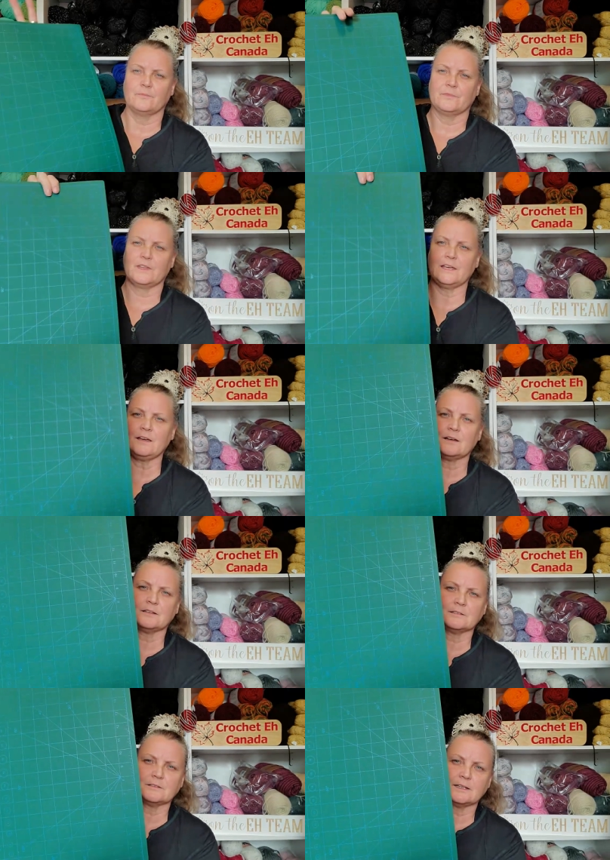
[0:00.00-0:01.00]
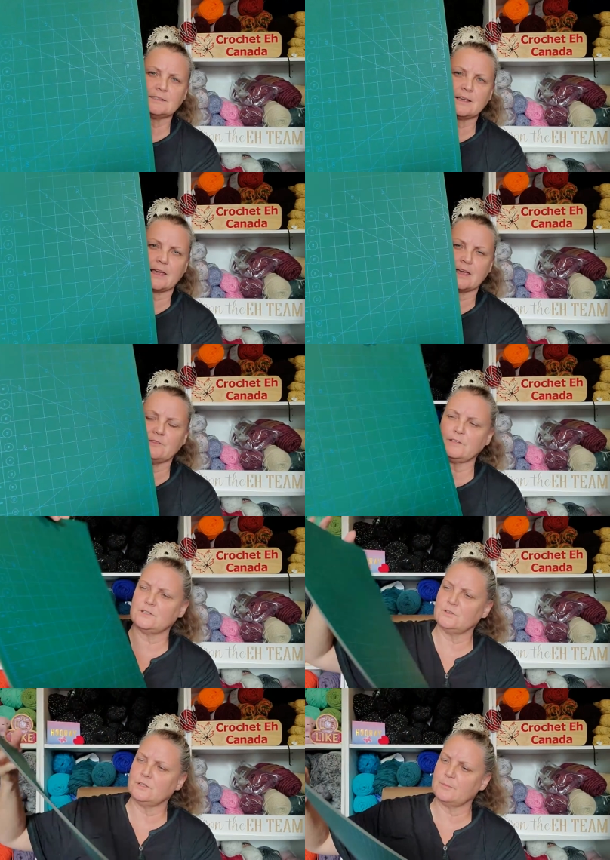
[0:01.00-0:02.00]
Yeah, that's a heavy
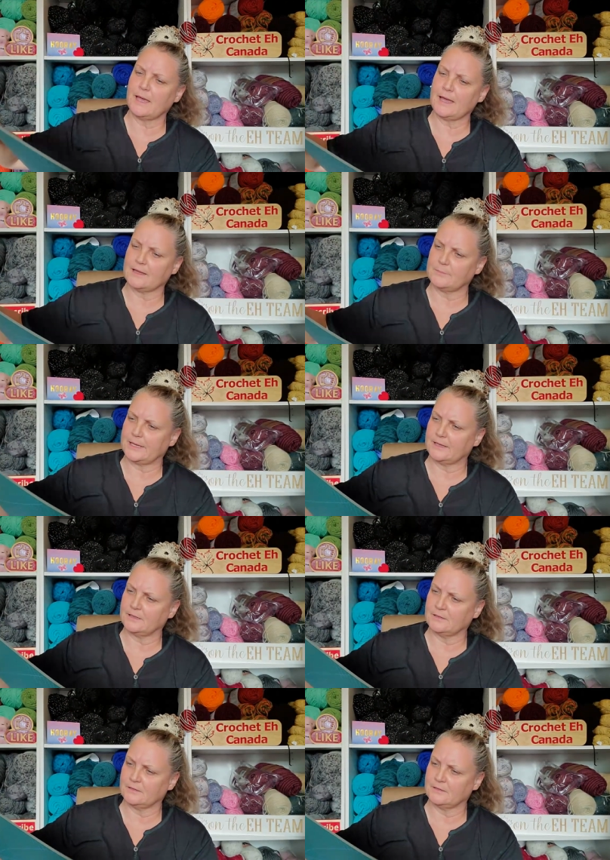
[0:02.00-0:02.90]
duty mat, man.